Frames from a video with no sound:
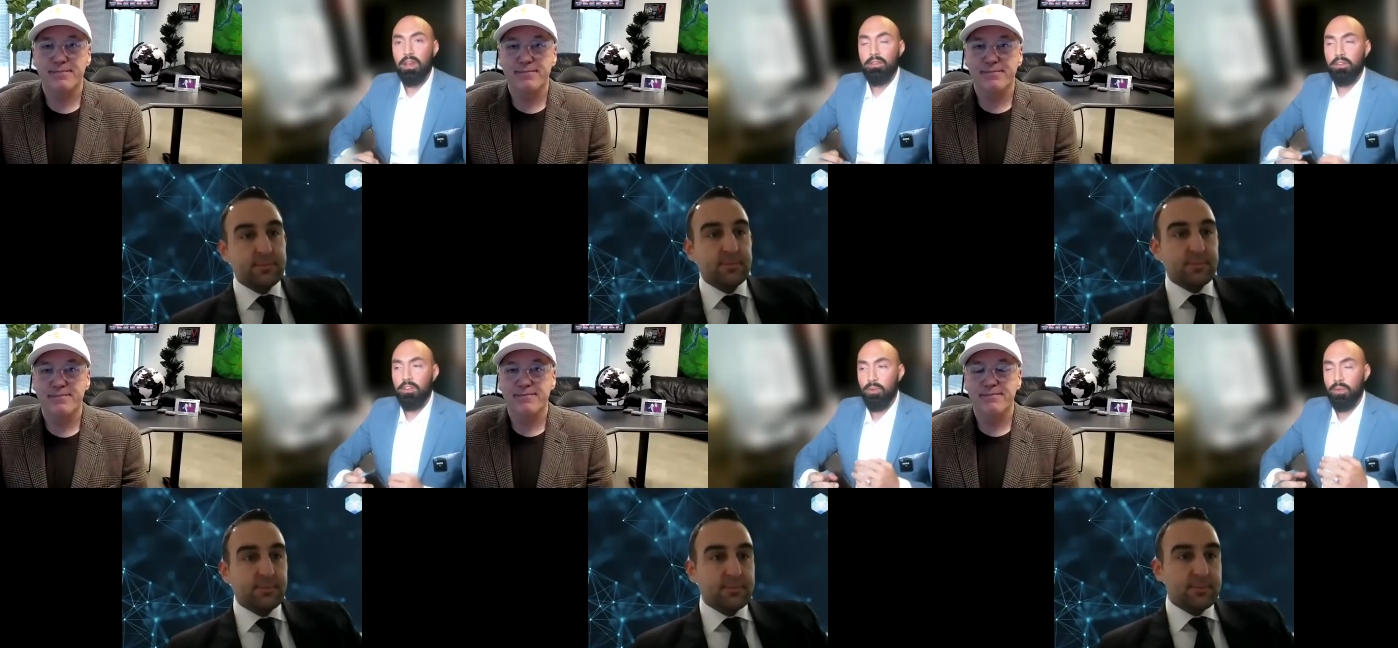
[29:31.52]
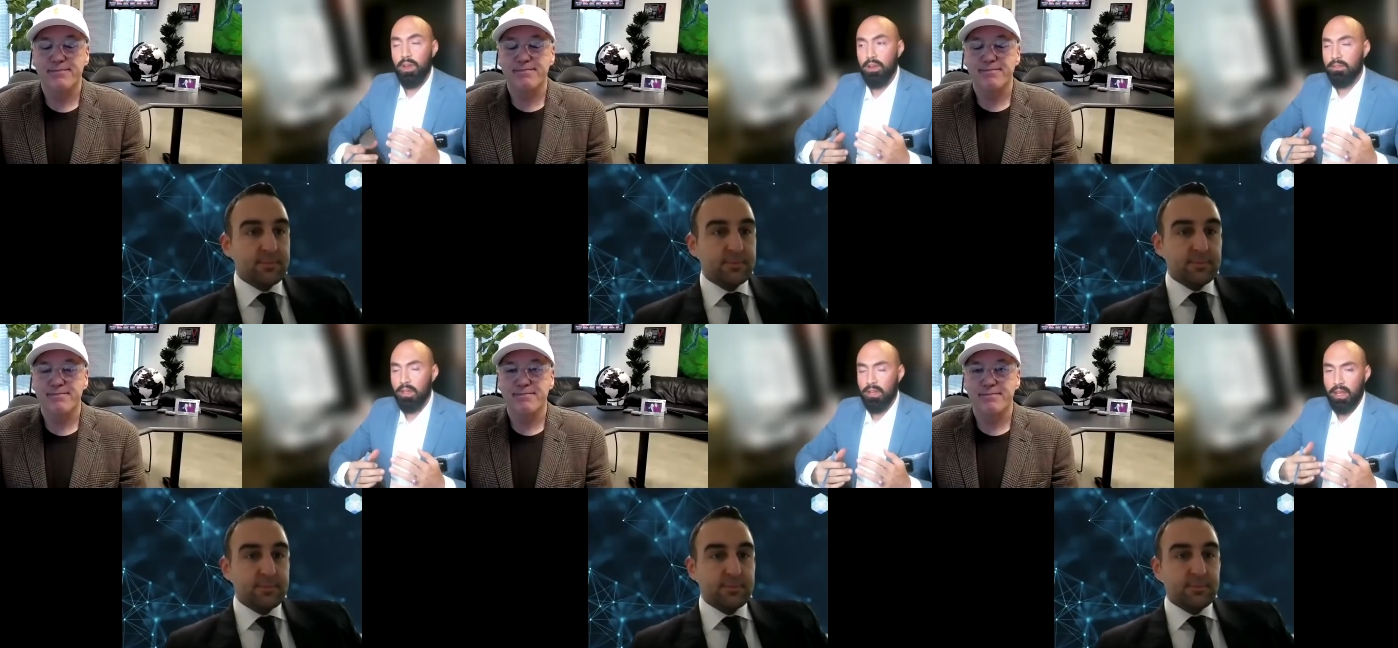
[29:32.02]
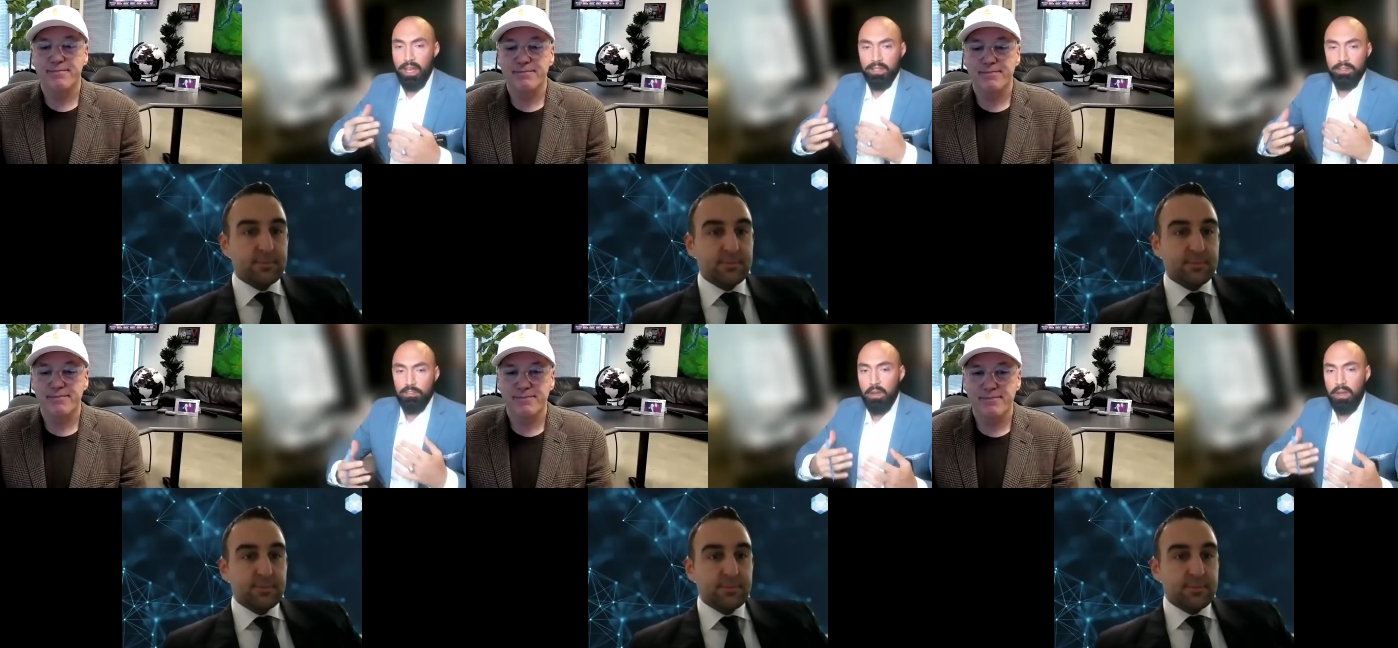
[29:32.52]
Speaker 1: It's like, do you guys
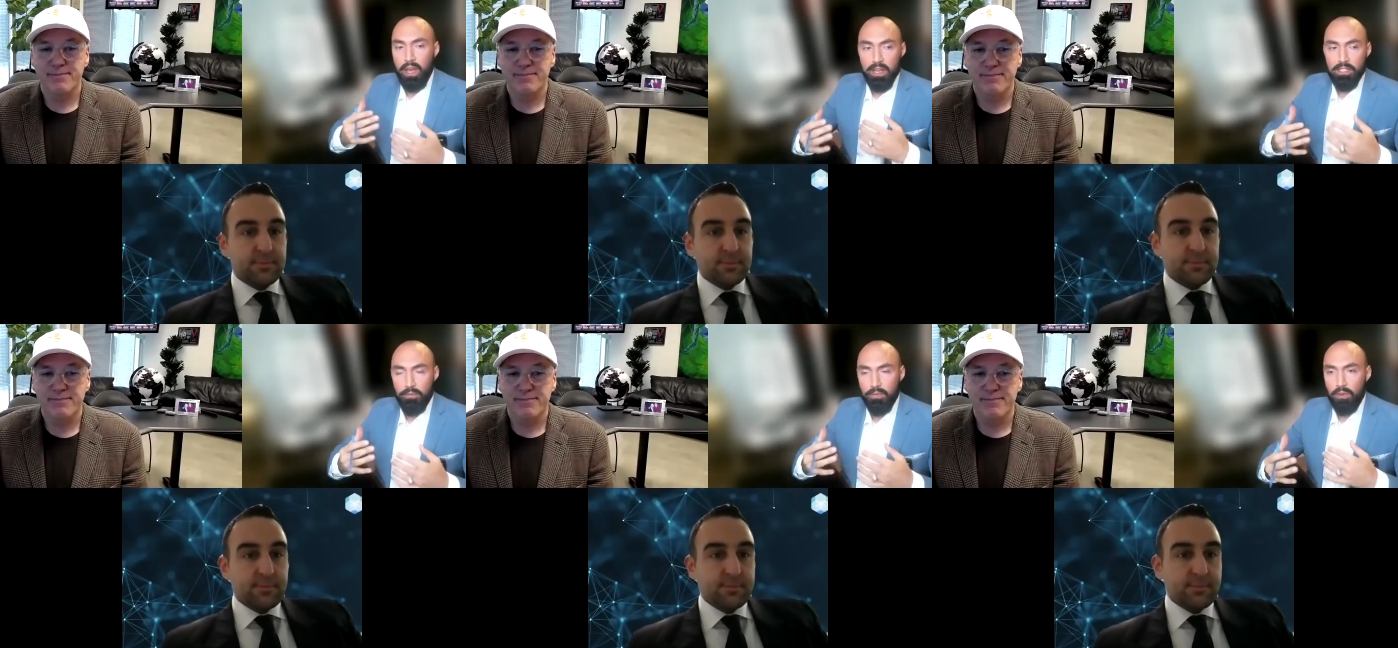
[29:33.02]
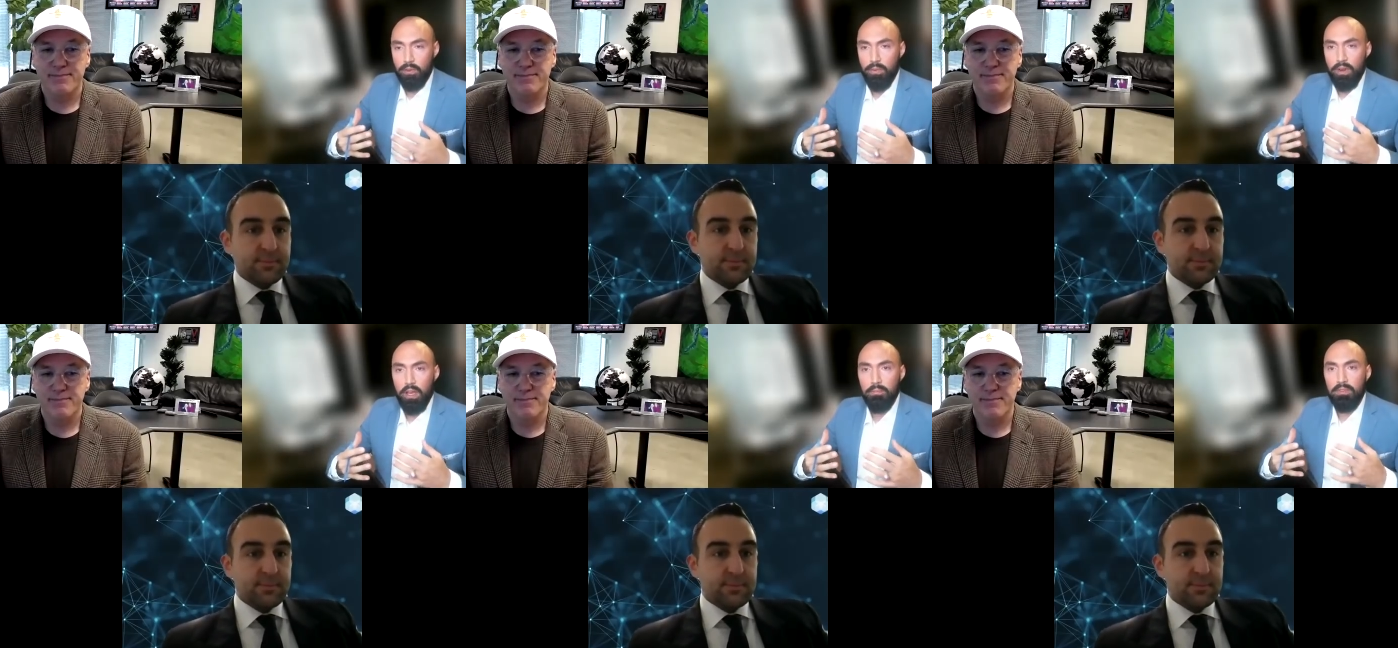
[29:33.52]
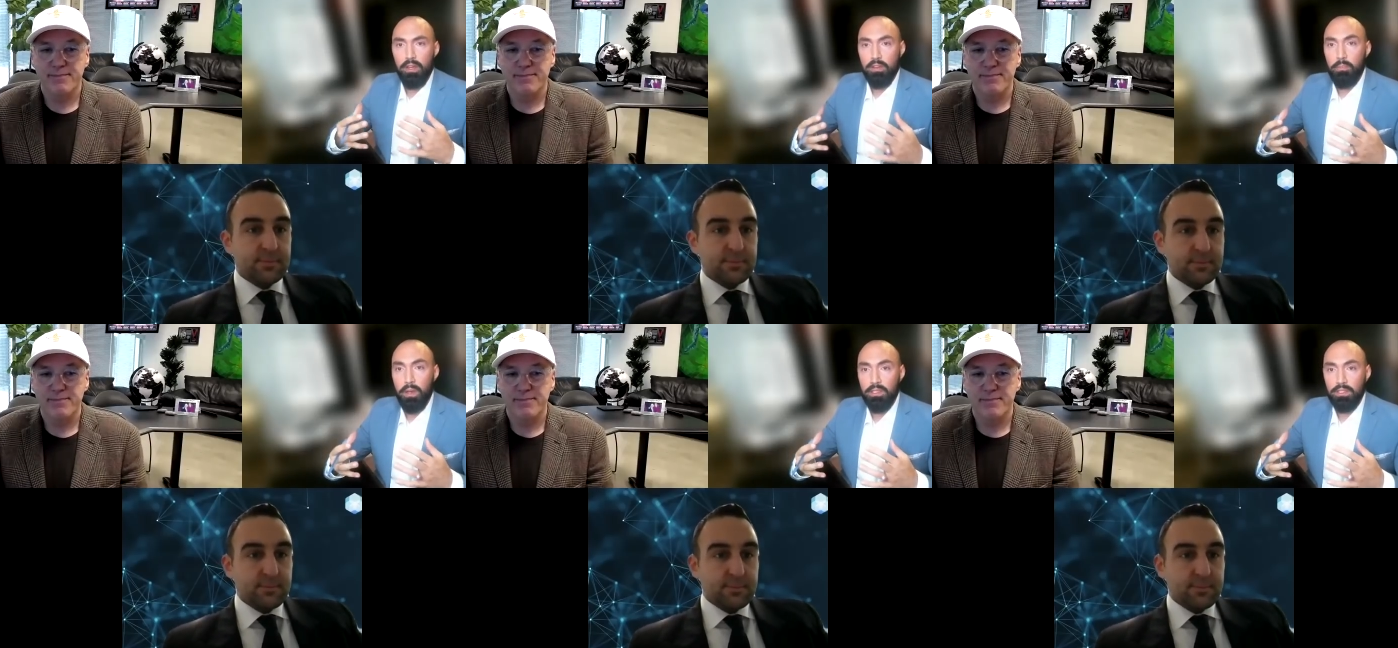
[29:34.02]
anticipate any difficulty when it comes to
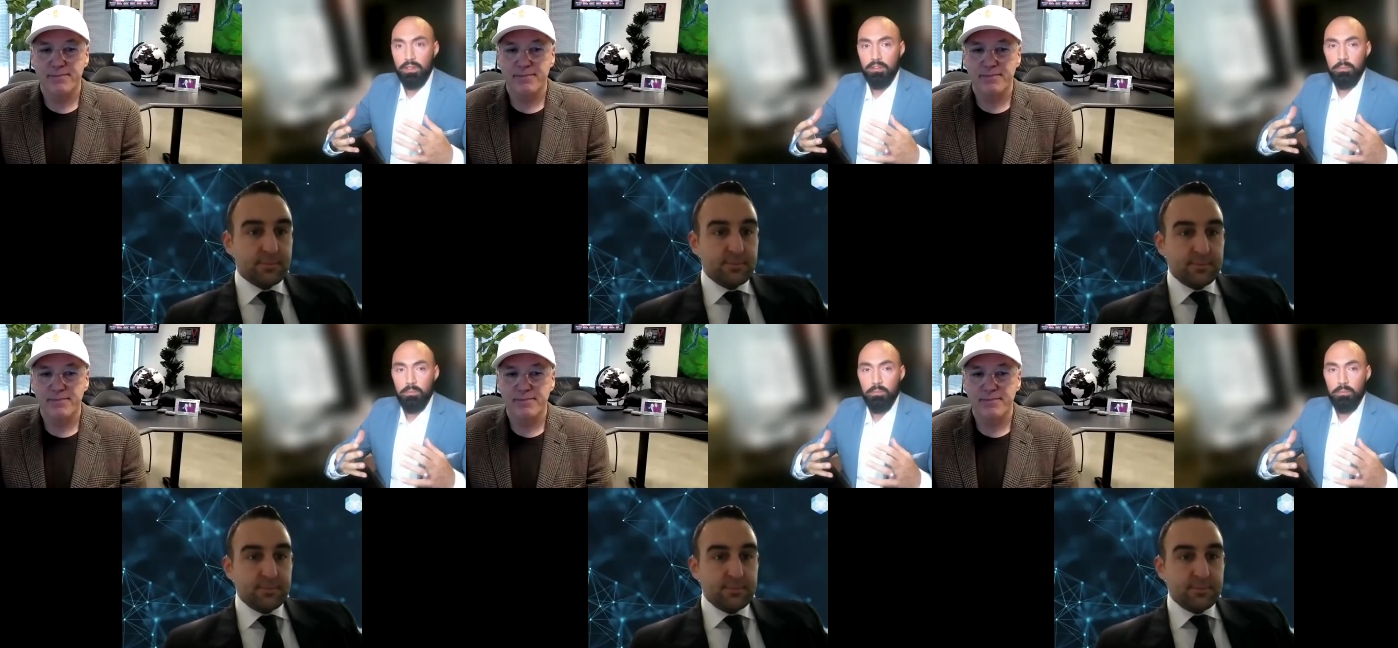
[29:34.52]
expansion,